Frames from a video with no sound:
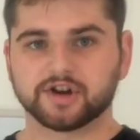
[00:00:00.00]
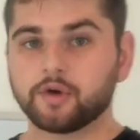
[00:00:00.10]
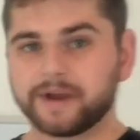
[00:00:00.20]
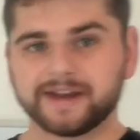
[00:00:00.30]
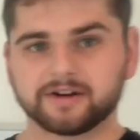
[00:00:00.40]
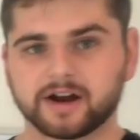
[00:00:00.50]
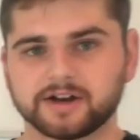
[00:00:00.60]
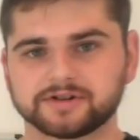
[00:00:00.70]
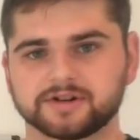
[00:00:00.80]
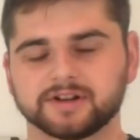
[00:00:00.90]
Nowhere near
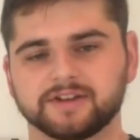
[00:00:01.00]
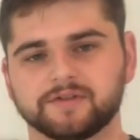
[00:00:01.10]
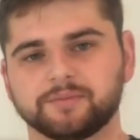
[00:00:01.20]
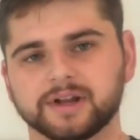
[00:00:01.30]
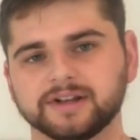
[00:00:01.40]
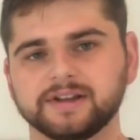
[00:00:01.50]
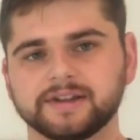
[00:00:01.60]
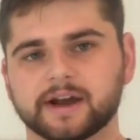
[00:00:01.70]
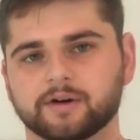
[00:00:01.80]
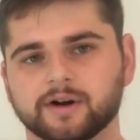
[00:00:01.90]
$111 billion.
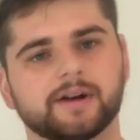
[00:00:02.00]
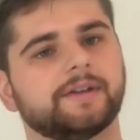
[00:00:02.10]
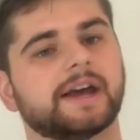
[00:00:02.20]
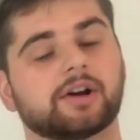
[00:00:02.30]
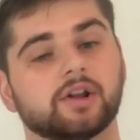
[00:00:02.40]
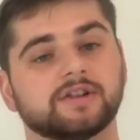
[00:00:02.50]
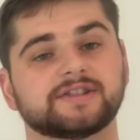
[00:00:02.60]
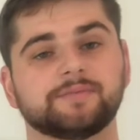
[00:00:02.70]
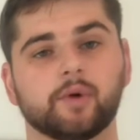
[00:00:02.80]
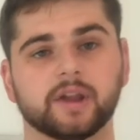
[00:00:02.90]
They were a lot
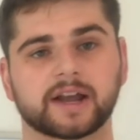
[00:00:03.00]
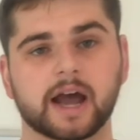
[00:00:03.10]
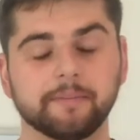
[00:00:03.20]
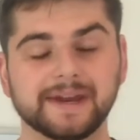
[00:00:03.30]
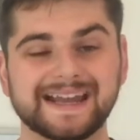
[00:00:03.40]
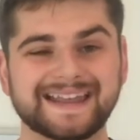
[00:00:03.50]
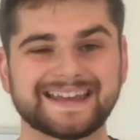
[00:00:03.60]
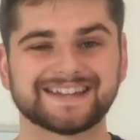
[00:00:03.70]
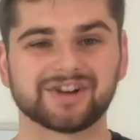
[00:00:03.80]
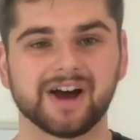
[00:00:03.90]
smaller company at
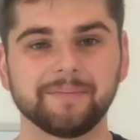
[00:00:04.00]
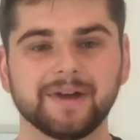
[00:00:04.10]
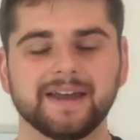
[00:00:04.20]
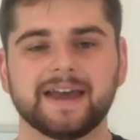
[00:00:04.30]
that time.